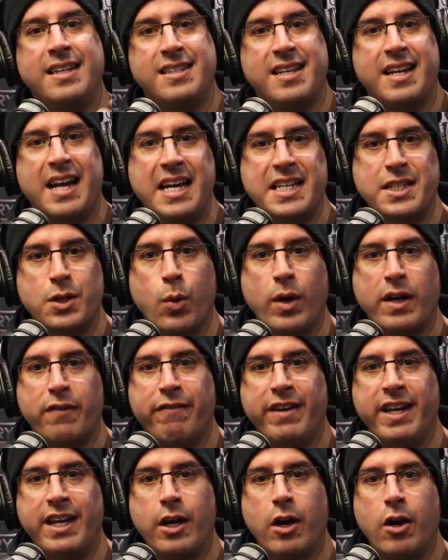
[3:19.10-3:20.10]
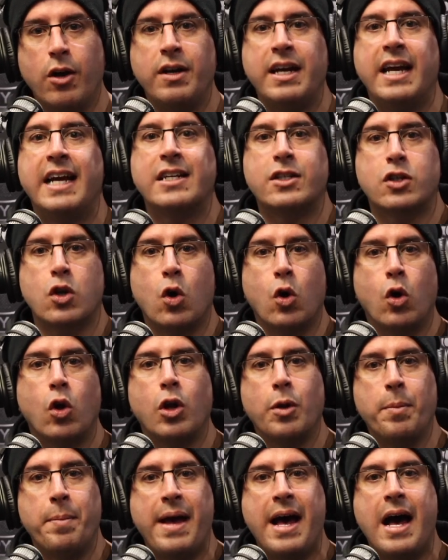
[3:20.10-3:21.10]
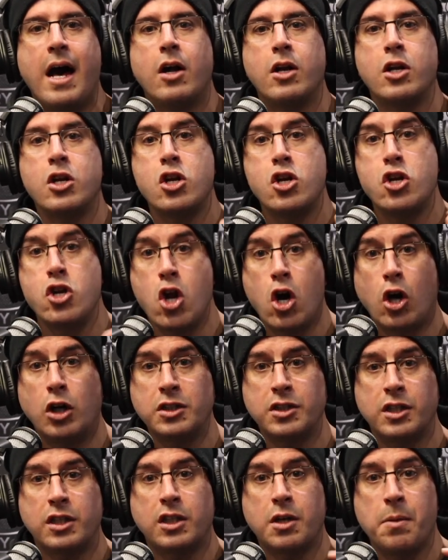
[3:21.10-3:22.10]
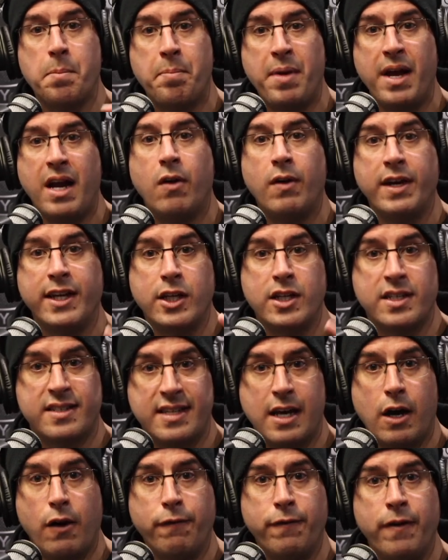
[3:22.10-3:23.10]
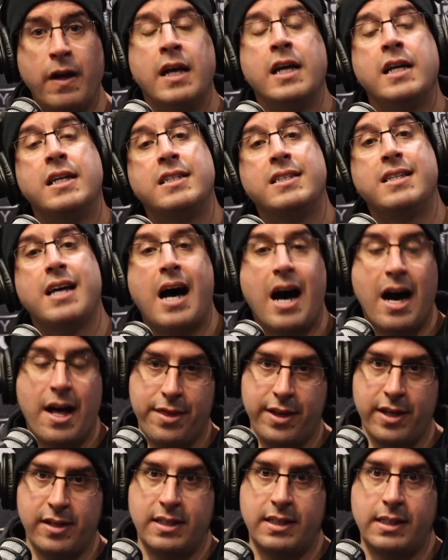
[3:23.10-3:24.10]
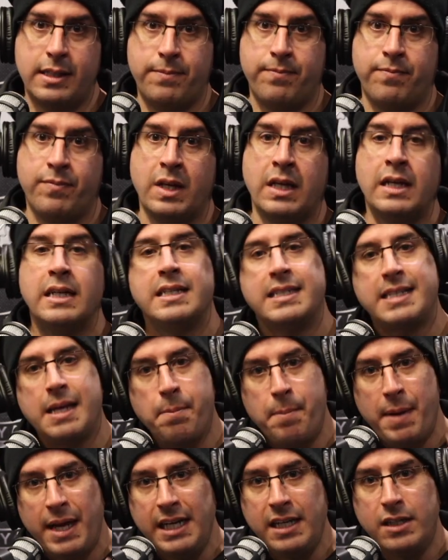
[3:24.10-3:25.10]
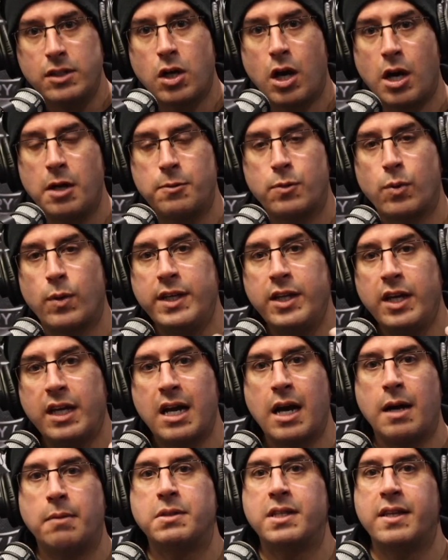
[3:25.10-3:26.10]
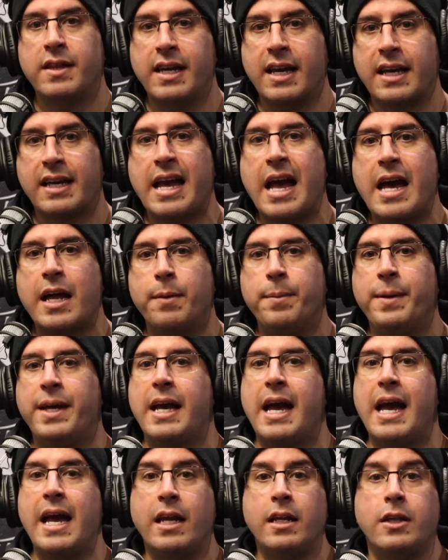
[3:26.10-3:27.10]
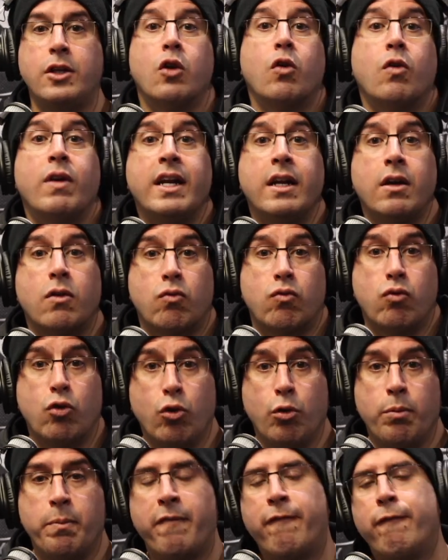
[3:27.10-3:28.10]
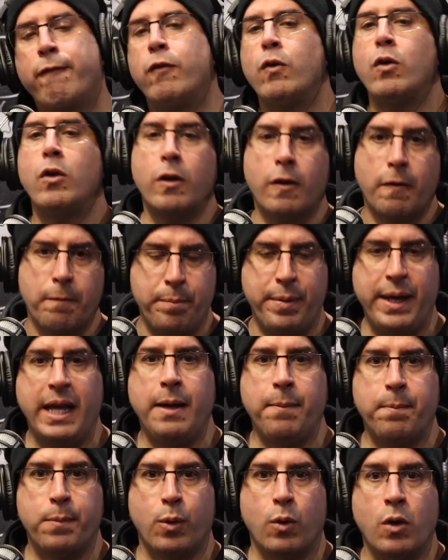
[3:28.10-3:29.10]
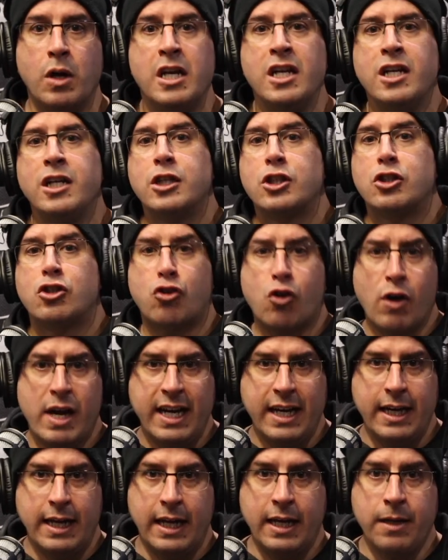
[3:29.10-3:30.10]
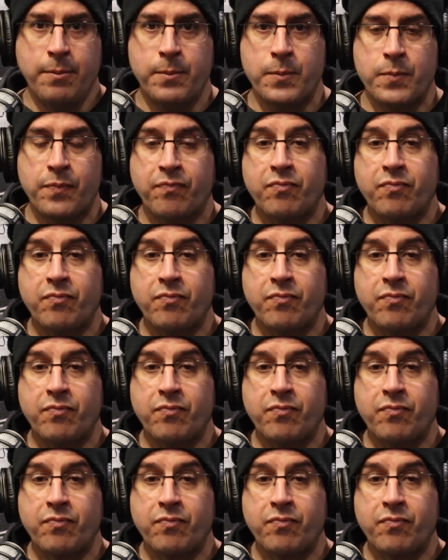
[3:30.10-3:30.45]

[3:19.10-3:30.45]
today's quick video, it's all about not comparing yourself to others. See, many times when you come to the academy and you're in a room full of people training,